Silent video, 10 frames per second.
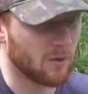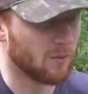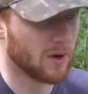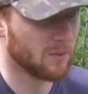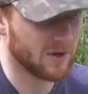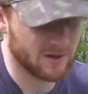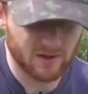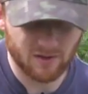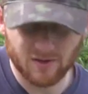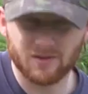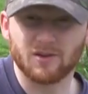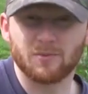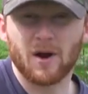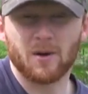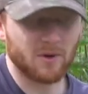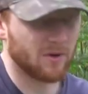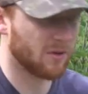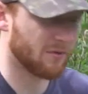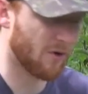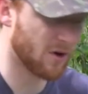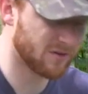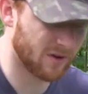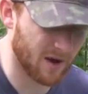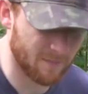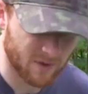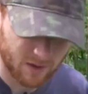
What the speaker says: when we did this experiment the first time.